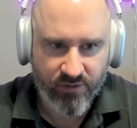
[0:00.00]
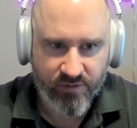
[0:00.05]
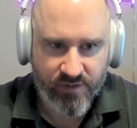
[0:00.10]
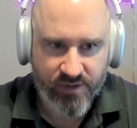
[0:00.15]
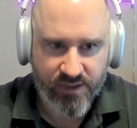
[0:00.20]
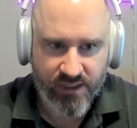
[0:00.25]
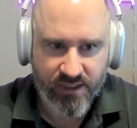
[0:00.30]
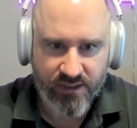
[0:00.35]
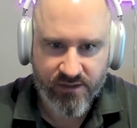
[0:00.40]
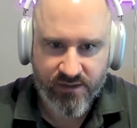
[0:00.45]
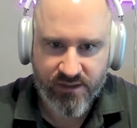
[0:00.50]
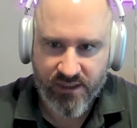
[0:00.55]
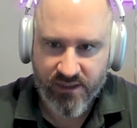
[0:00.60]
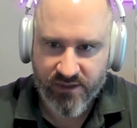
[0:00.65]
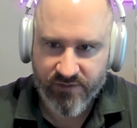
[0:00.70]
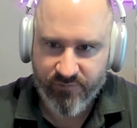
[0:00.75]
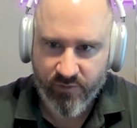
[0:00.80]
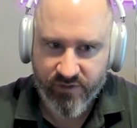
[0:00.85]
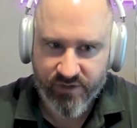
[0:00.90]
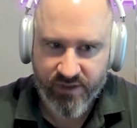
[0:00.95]
using
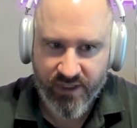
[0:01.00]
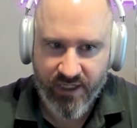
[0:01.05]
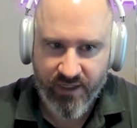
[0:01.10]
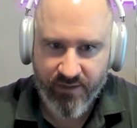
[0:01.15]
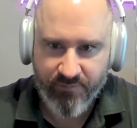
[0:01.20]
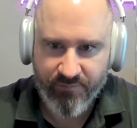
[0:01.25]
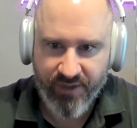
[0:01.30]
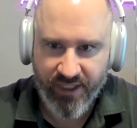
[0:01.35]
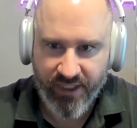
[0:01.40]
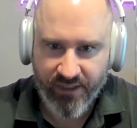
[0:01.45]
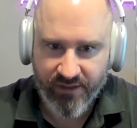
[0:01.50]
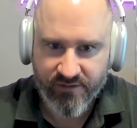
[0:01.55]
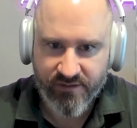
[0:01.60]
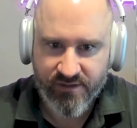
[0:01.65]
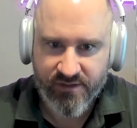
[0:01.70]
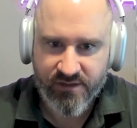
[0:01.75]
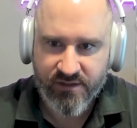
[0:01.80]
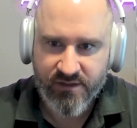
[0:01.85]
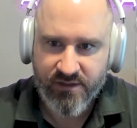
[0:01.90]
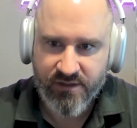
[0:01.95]
Salesforce
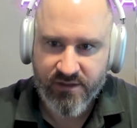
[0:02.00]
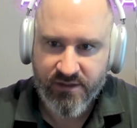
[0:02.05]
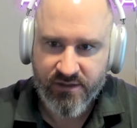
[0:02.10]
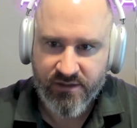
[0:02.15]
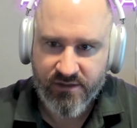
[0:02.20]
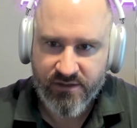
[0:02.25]
campaigns